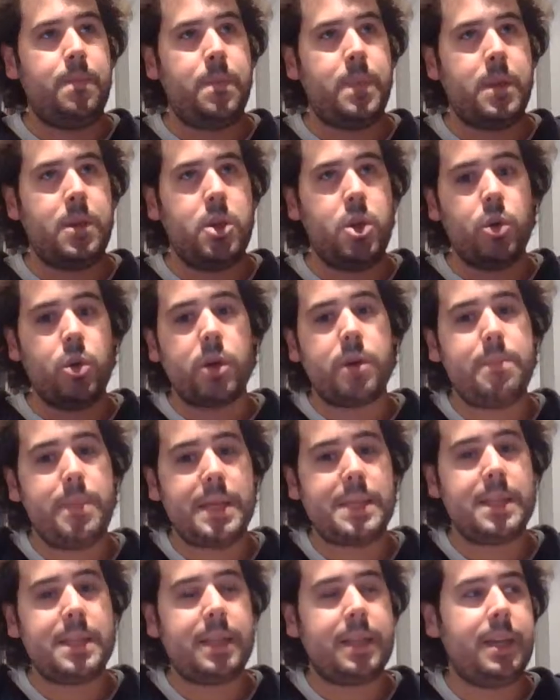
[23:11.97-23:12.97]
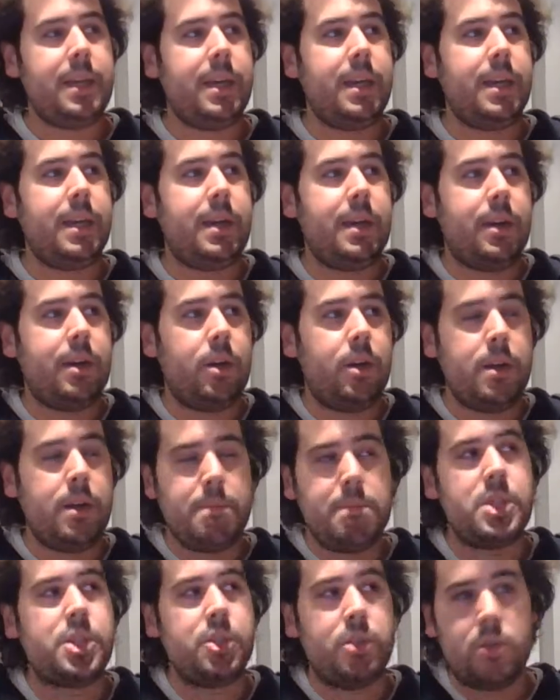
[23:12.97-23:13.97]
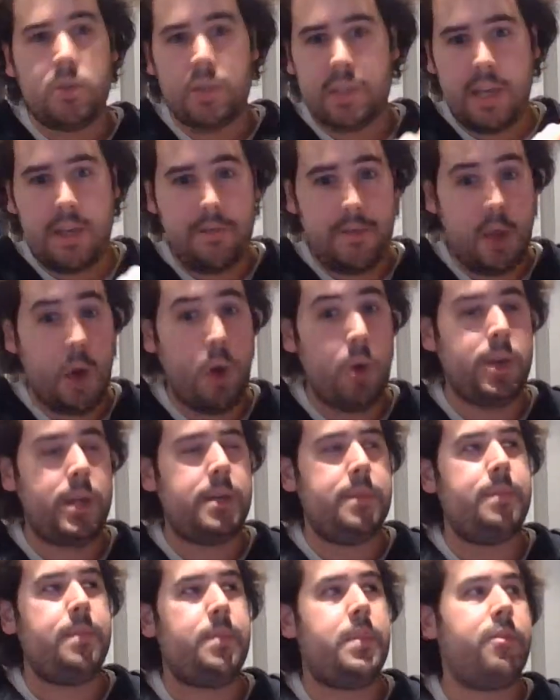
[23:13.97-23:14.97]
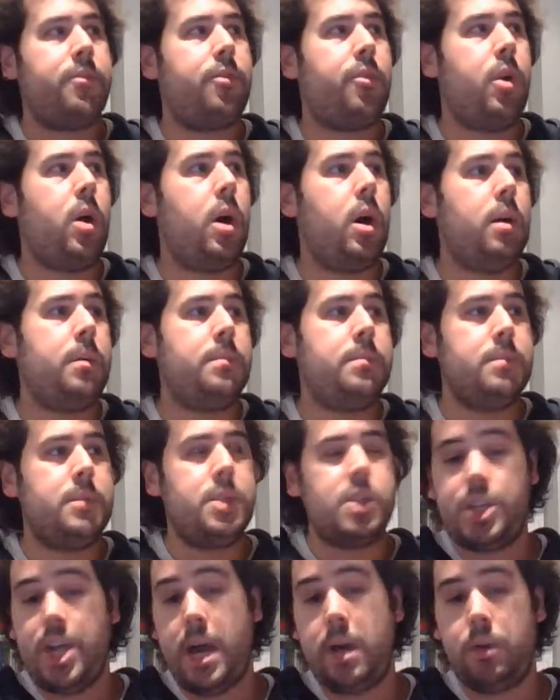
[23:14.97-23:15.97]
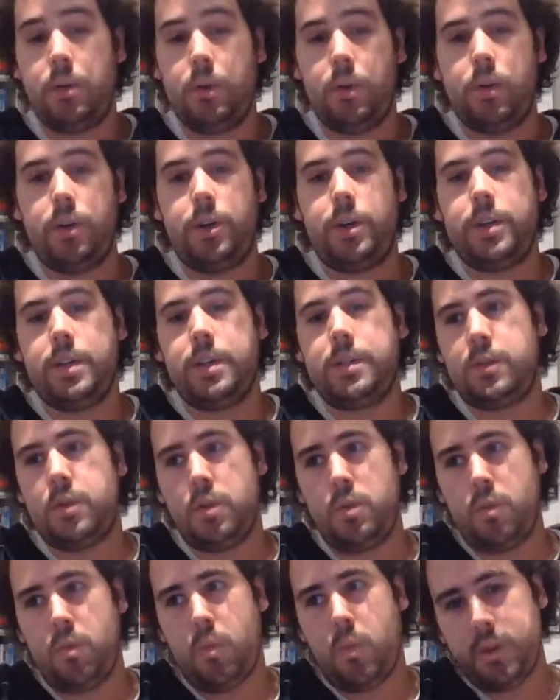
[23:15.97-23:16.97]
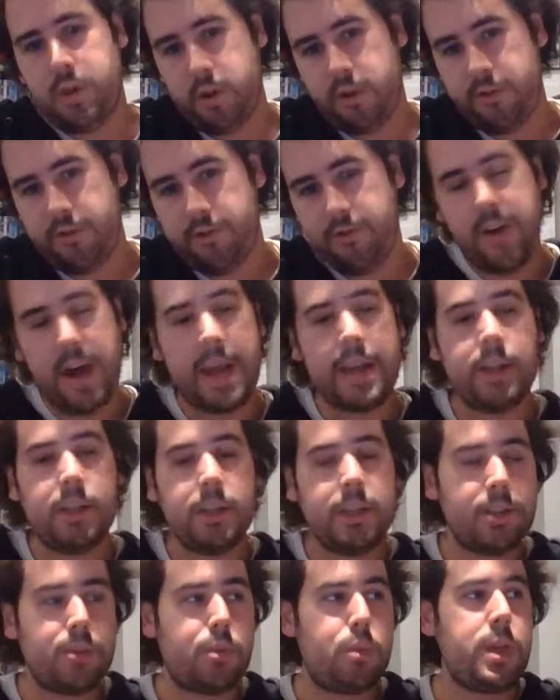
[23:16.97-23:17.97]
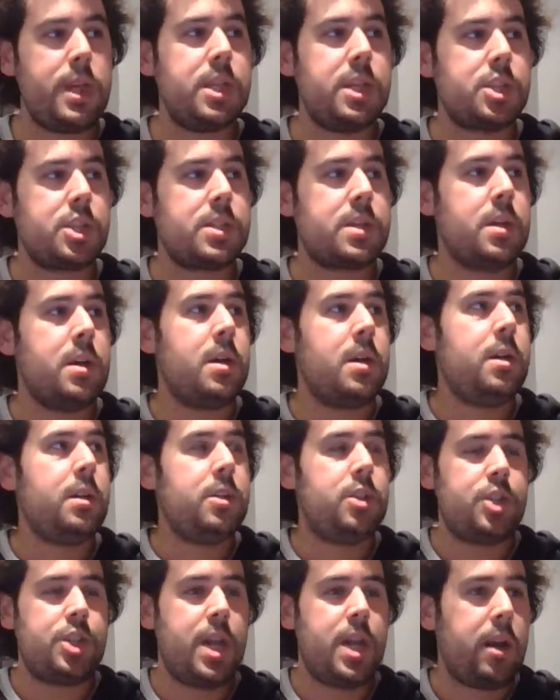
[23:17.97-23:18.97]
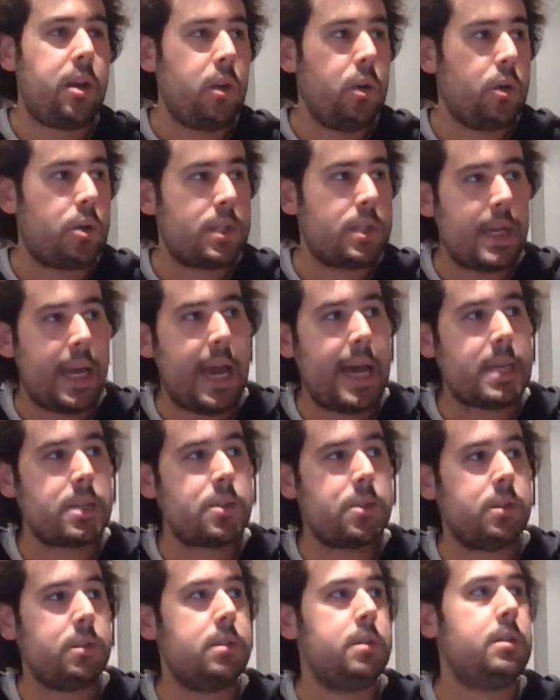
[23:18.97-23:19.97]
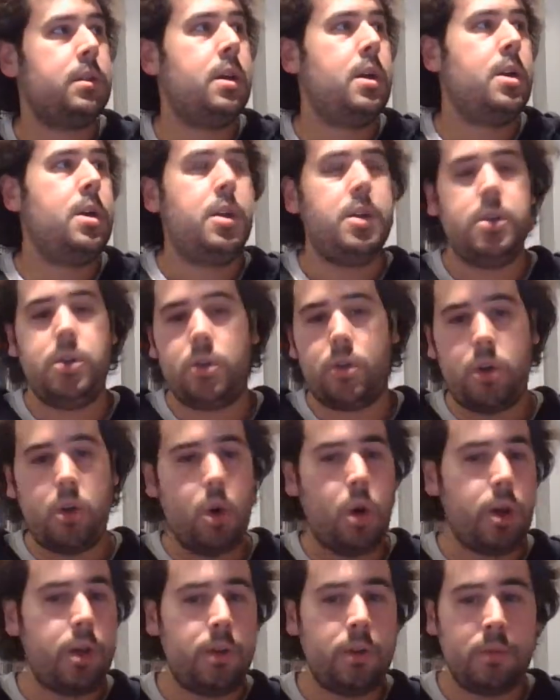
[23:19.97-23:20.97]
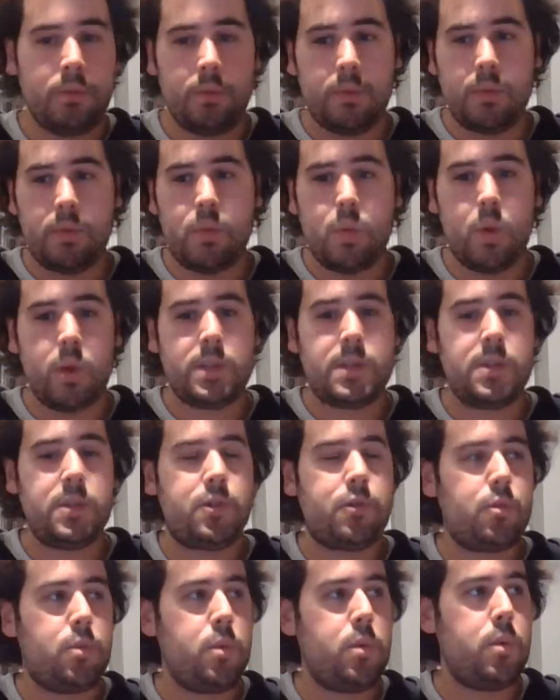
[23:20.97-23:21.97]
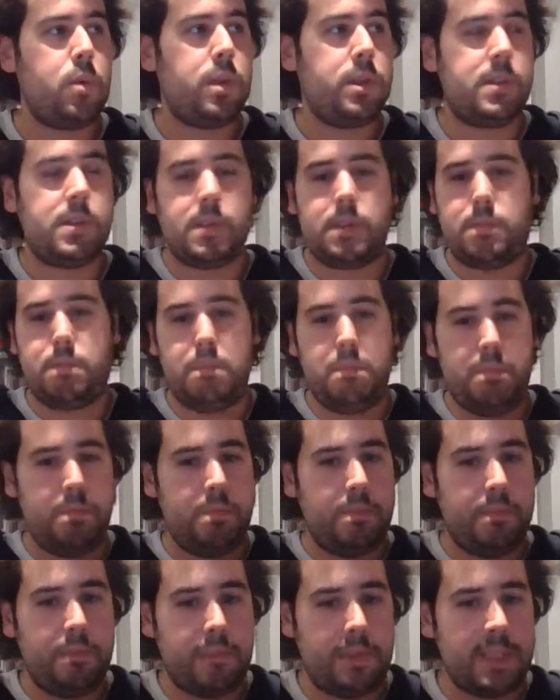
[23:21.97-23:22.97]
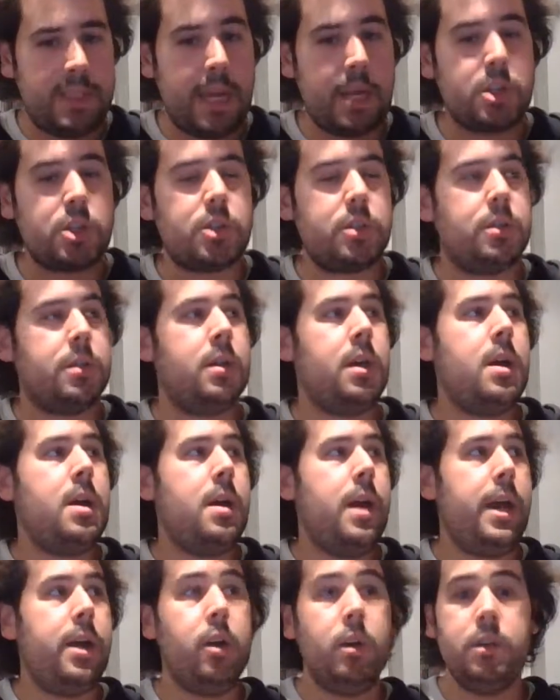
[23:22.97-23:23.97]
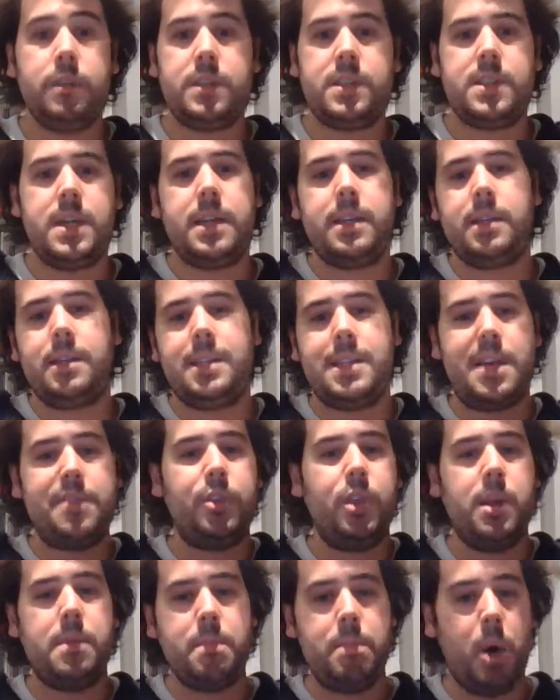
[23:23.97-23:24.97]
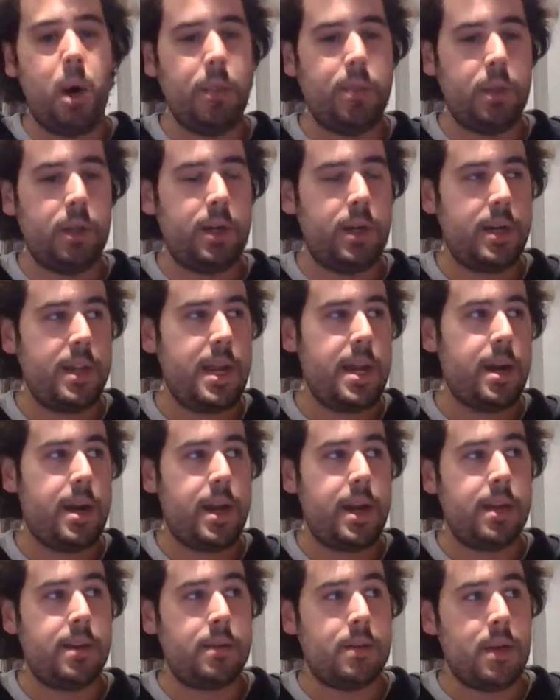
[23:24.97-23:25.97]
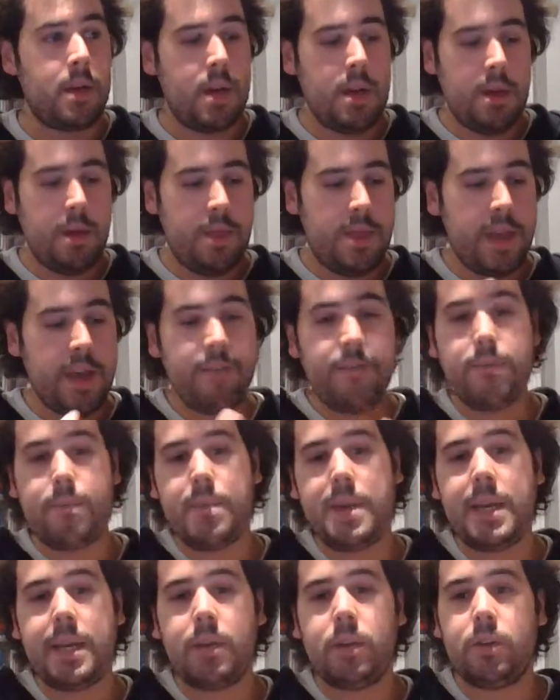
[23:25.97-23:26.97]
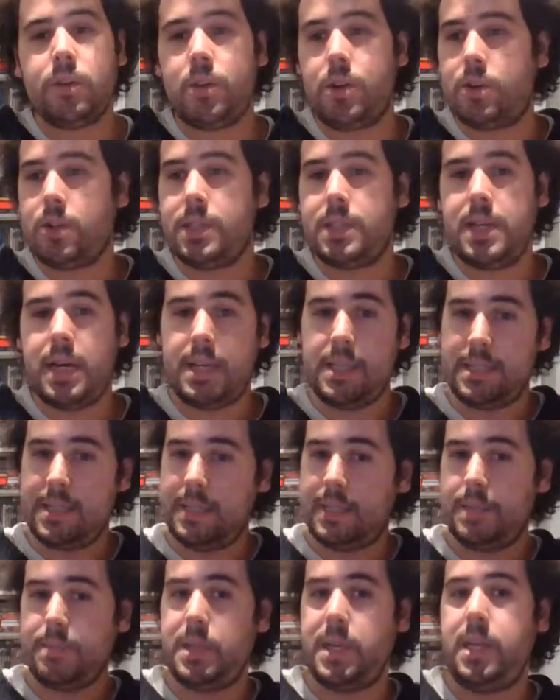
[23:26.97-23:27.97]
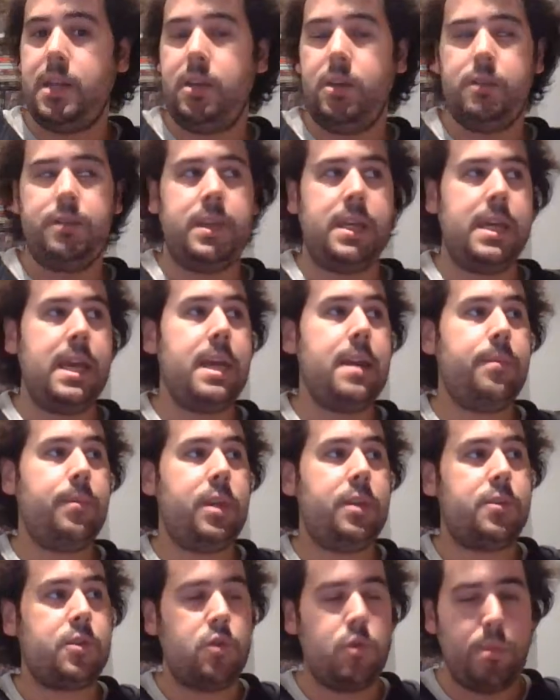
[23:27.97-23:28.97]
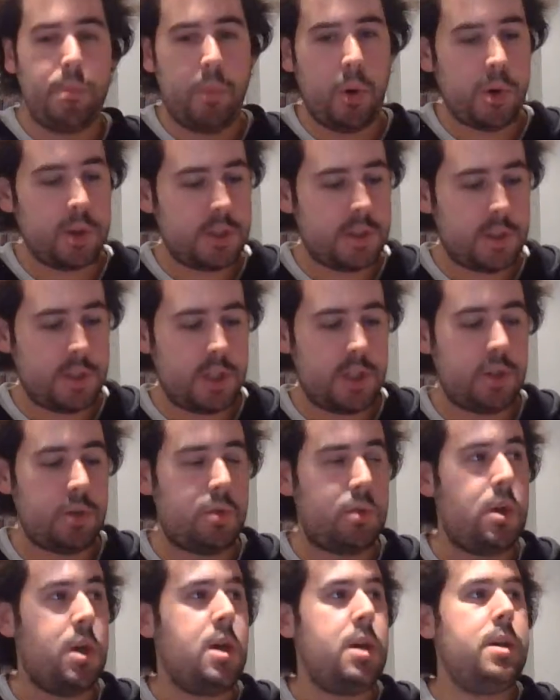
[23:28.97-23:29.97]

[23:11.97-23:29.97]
you're basically on a mission to save Yona from the Shadow Lord. So you're finally reached the Shadow Lord's castle. You're going towards its section, and all of a sudden, Devil and Poplar are there, and they've been on your side since the beginning of the game. They've supported you.